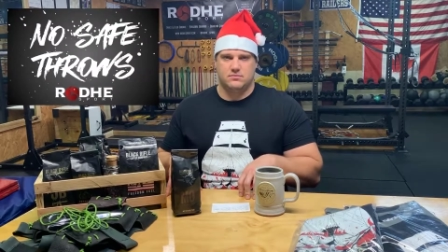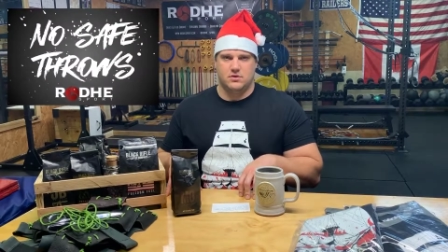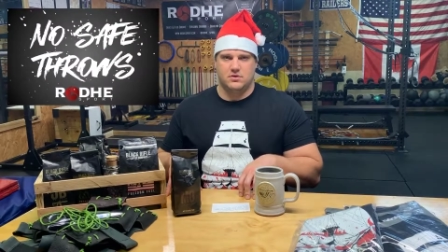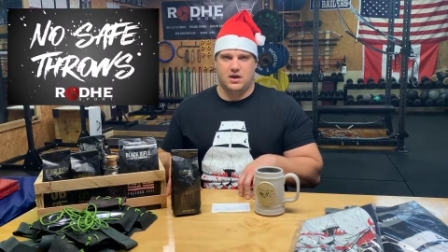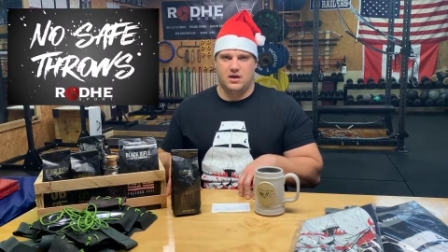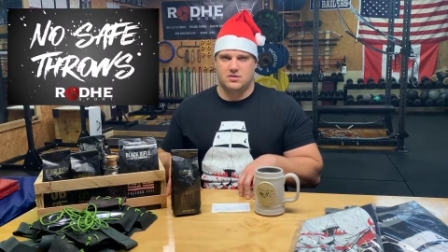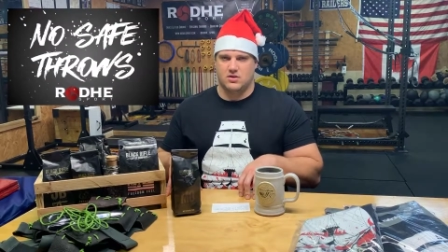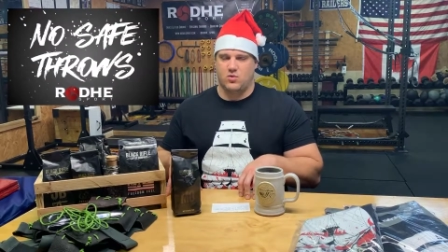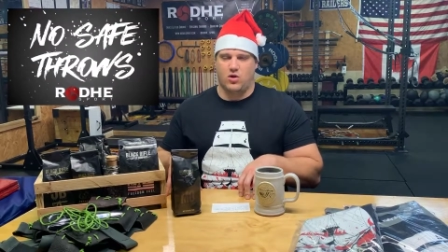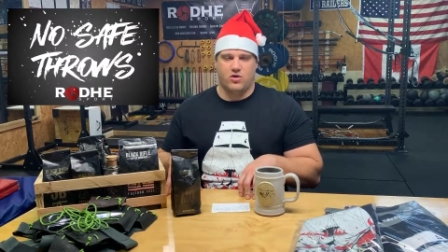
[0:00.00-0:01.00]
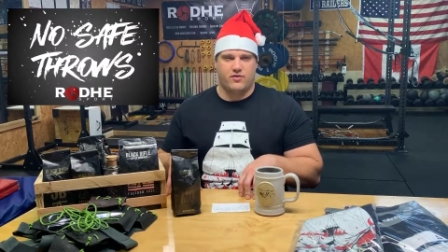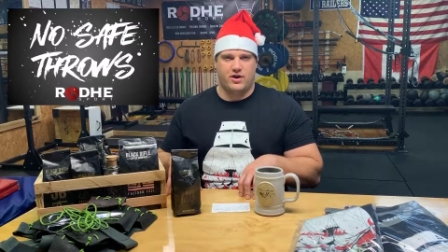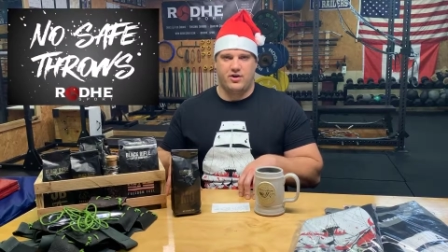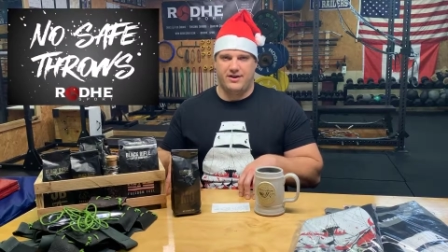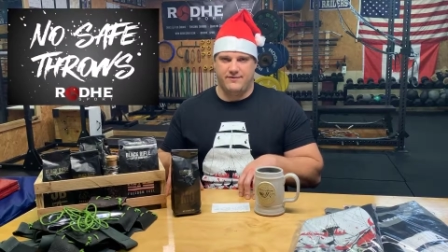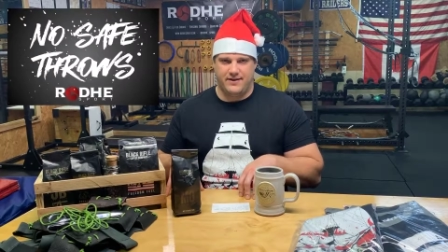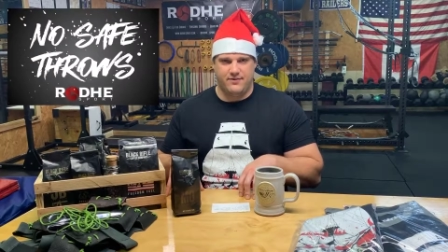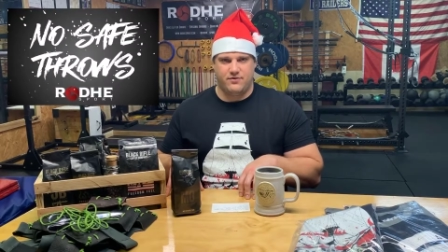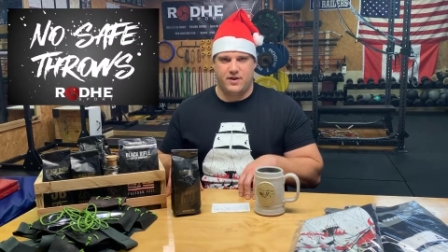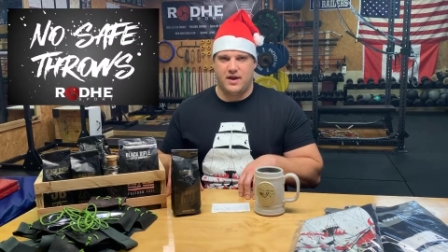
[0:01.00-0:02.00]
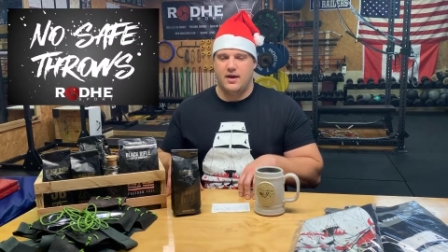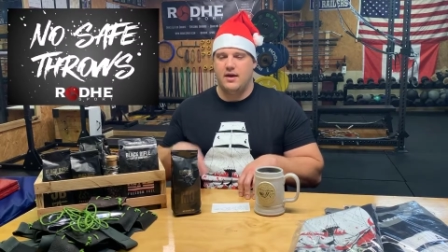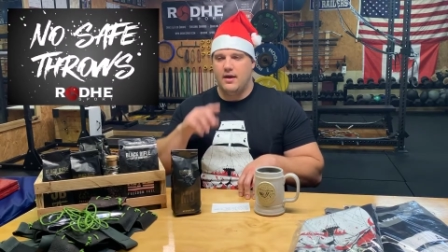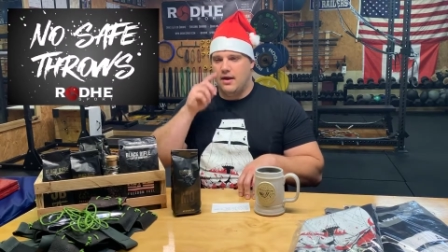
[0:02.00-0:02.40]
Okay, it's a qualifier event for that.